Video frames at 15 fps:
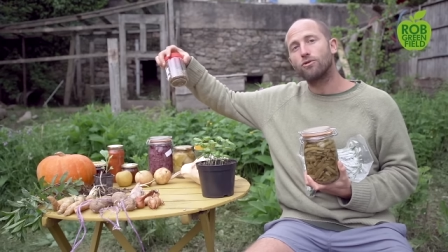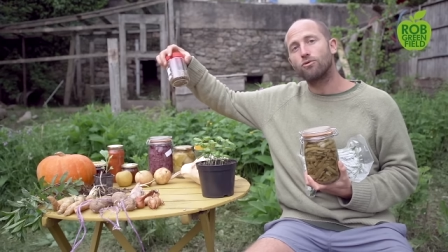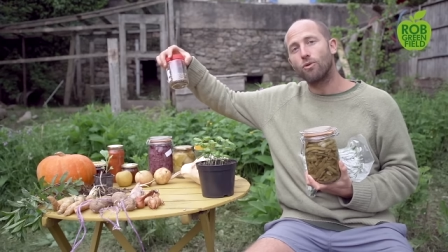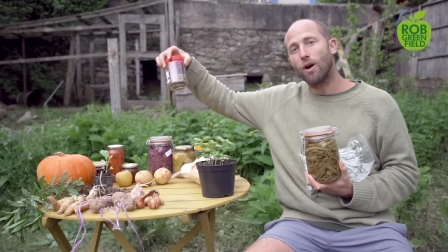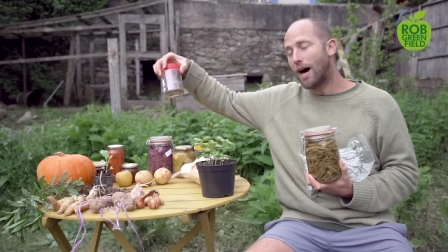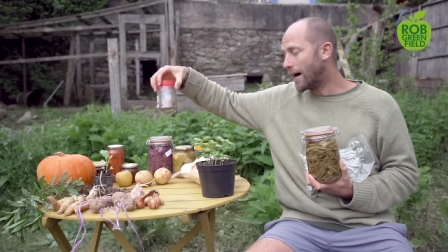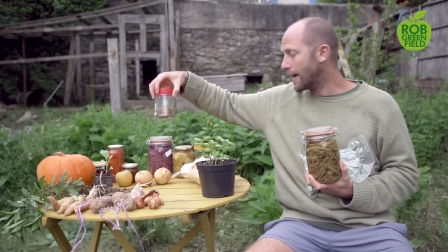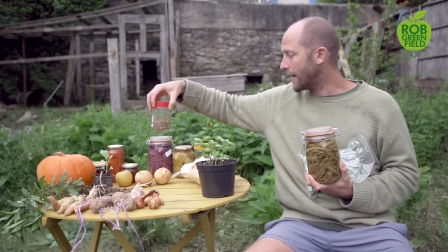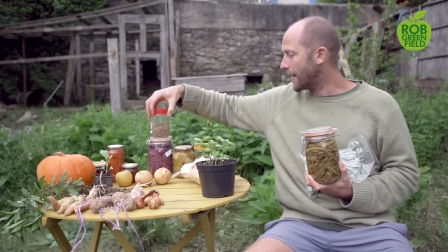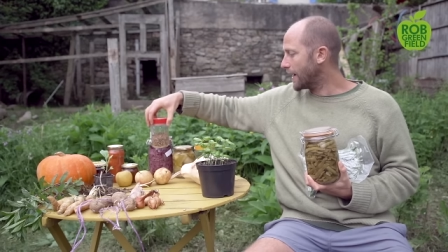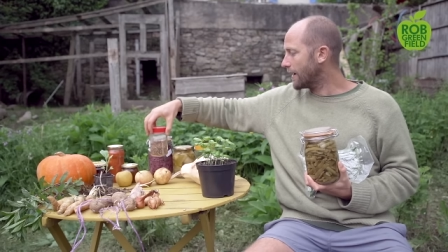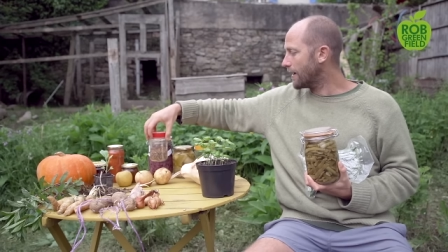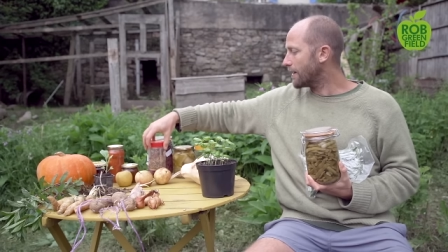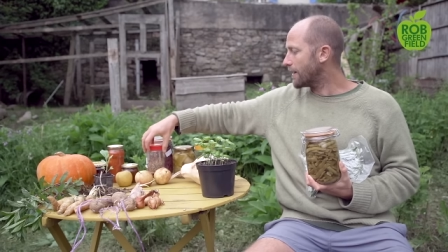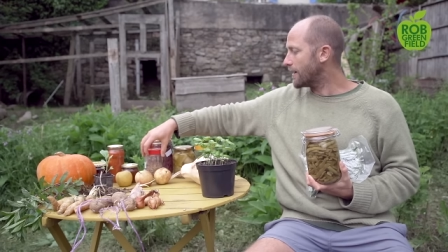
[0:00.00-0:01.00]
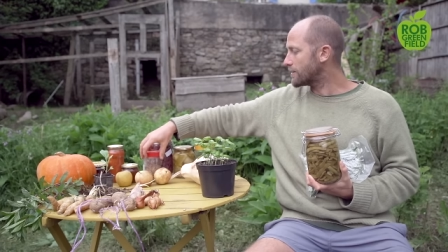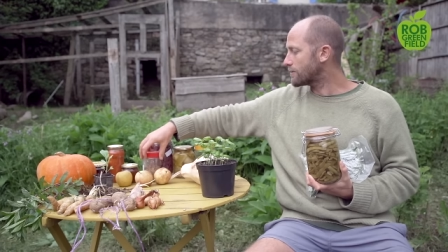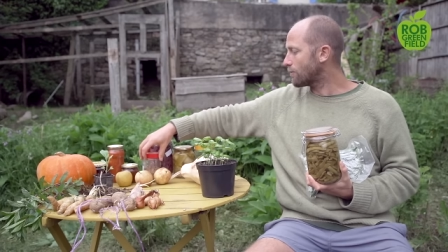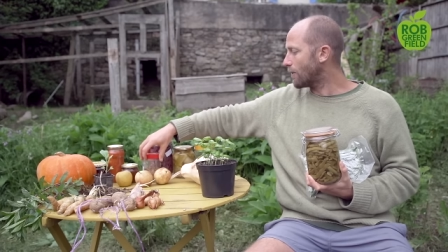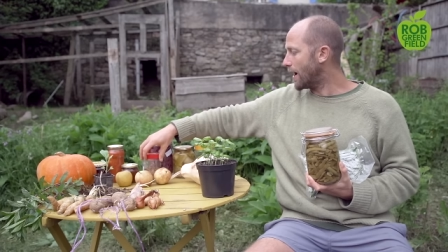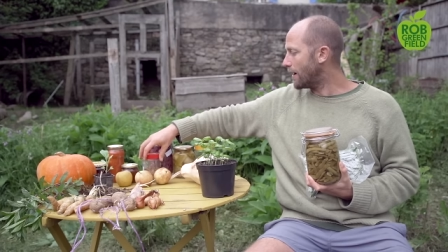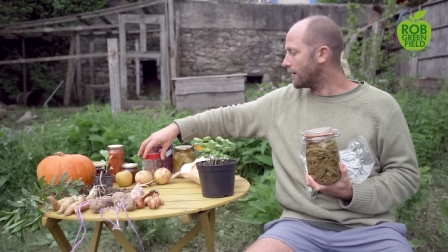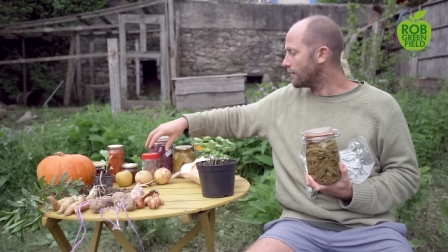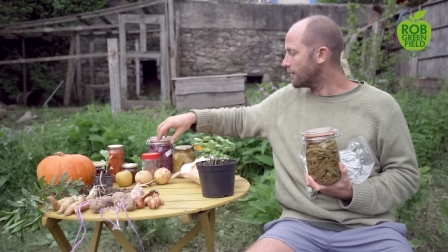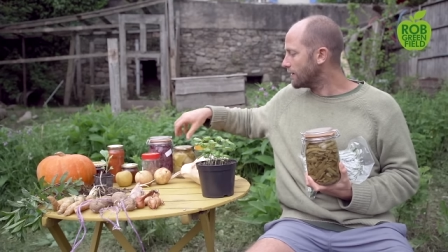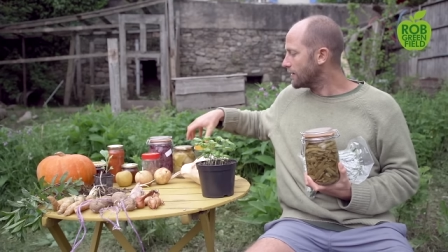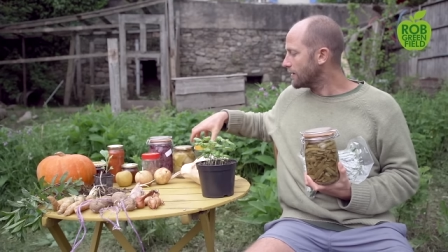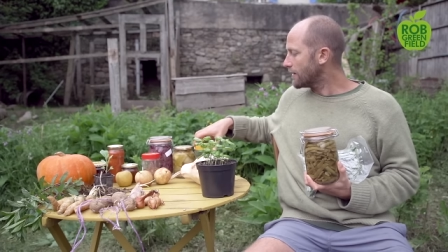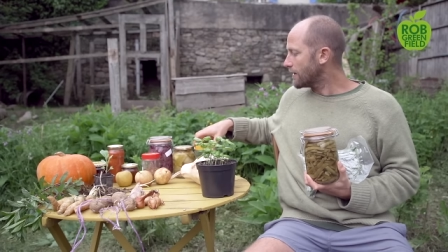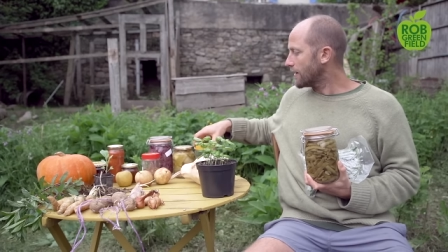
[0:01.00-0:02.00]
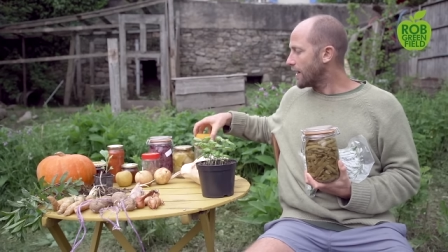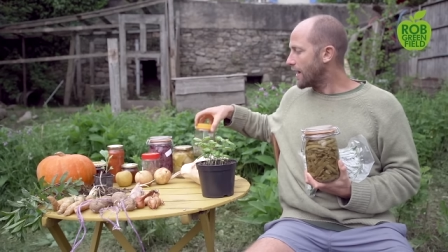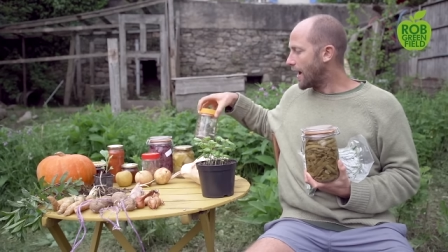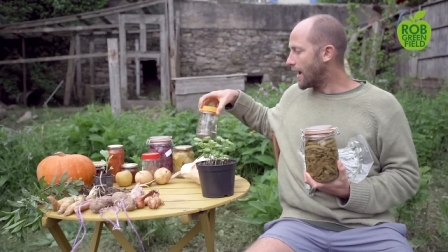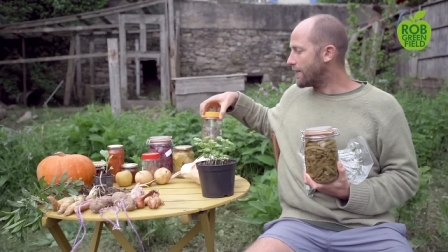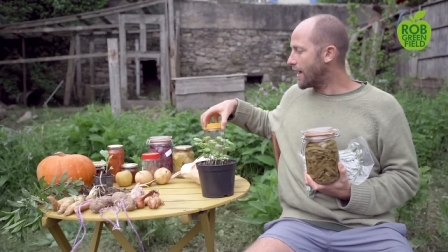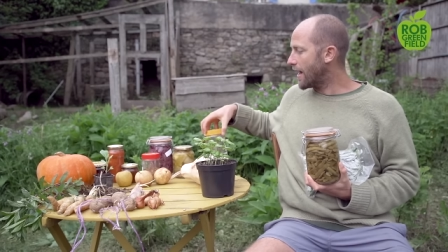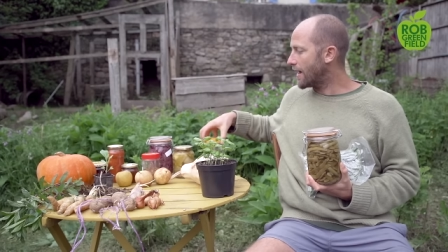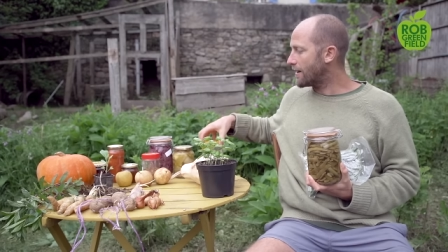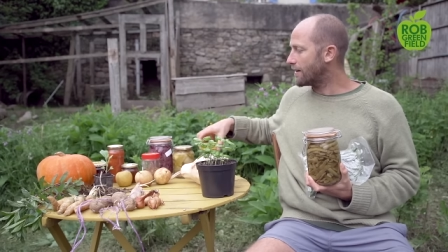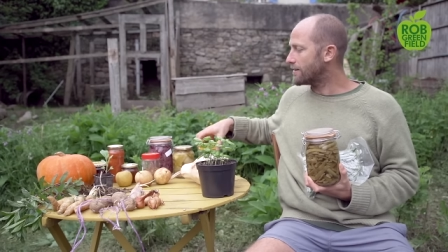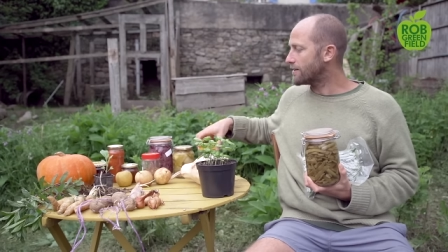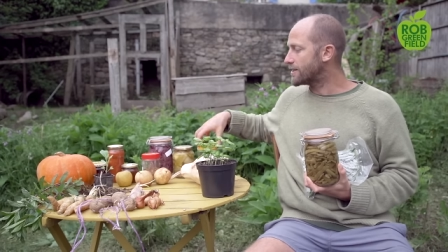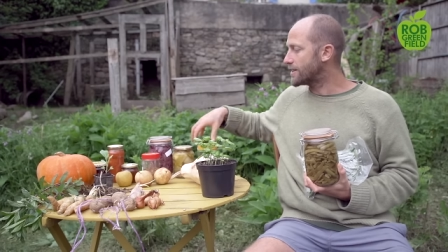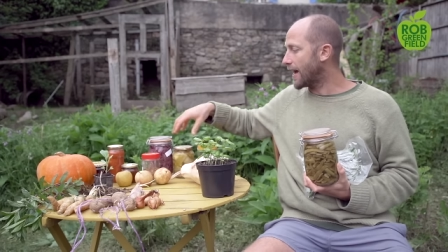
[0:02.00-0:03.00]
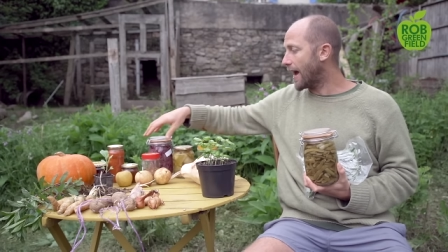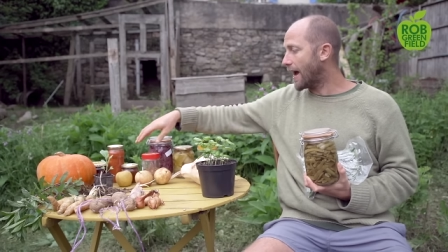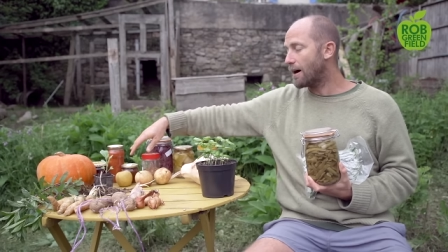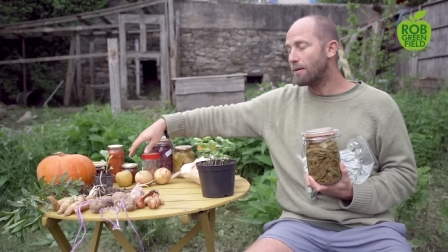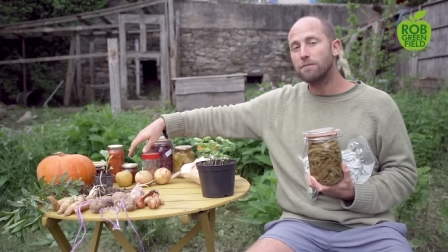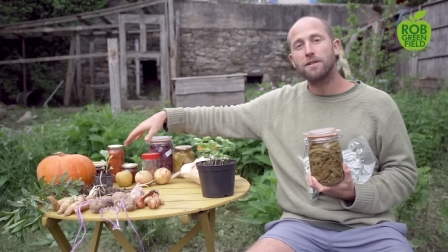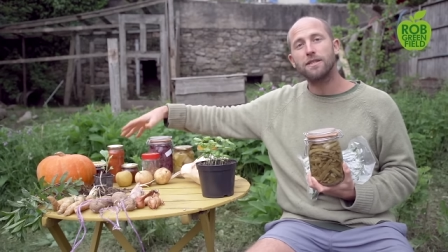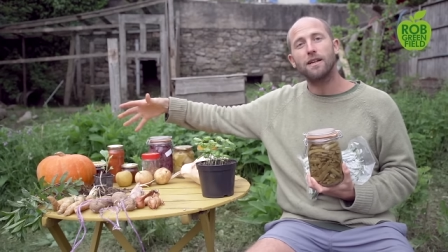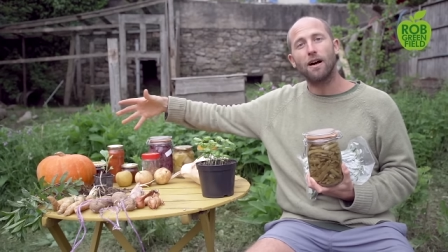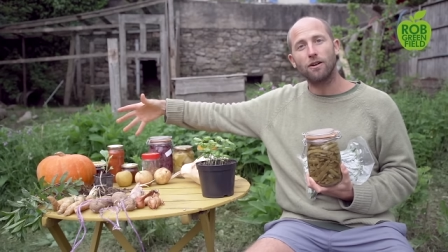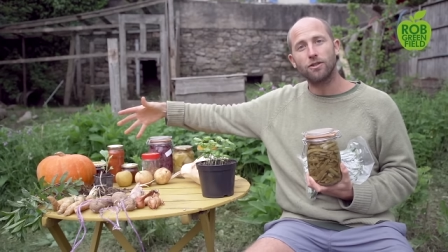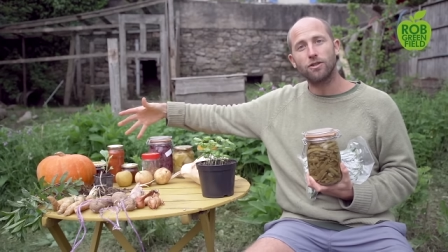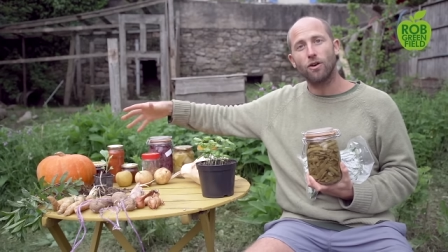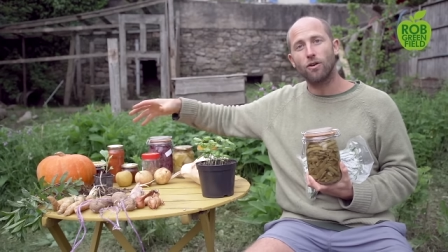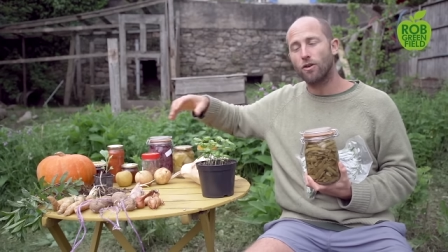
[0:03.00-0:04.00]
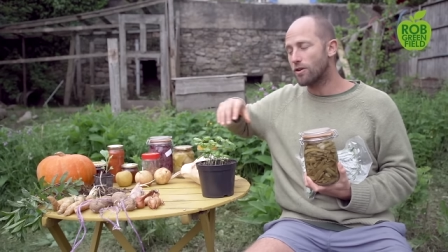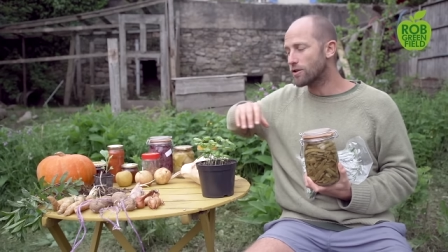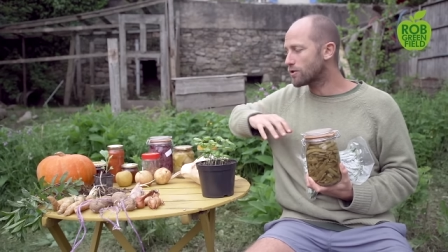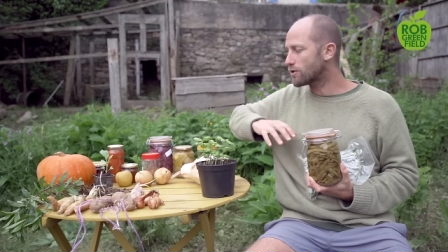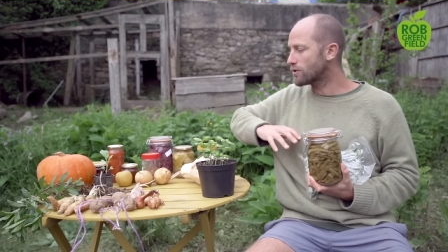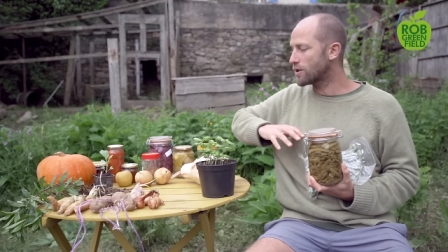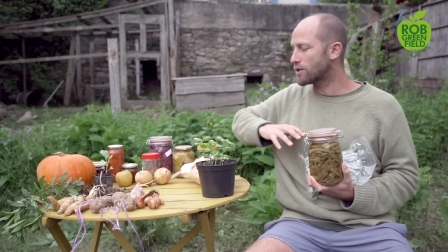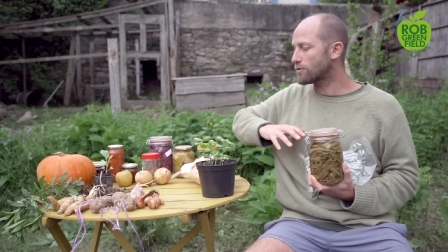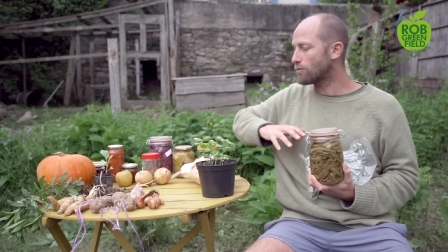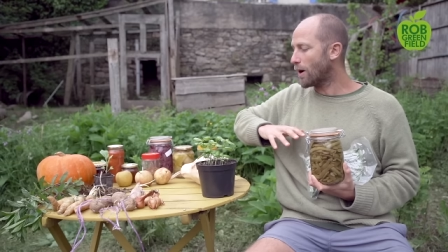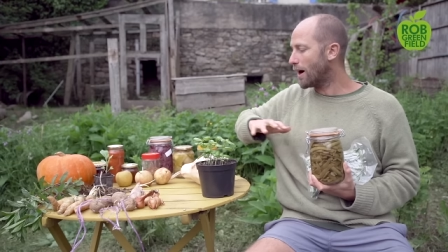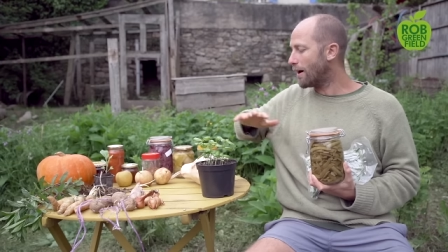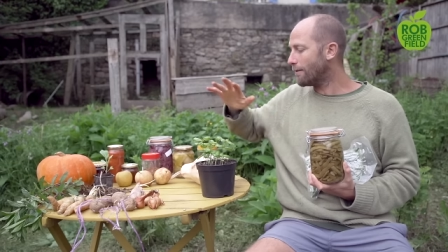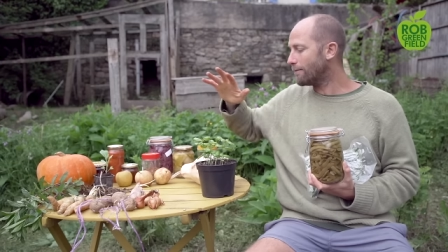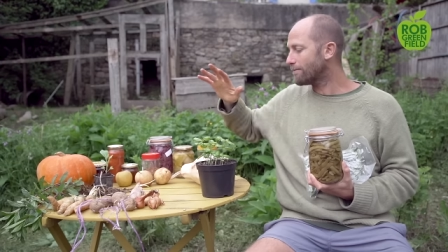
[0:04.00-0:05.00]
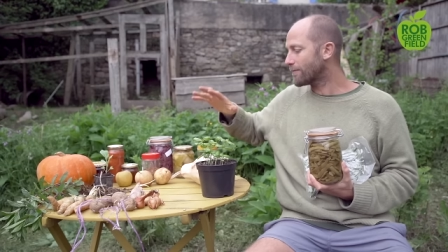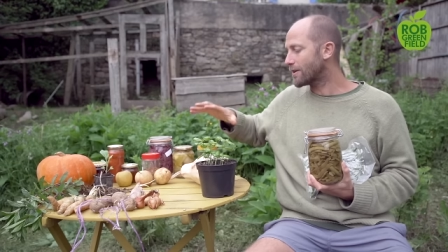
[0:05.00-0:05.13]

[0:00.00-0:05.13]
drying as well. And then jams, I'll show those as well.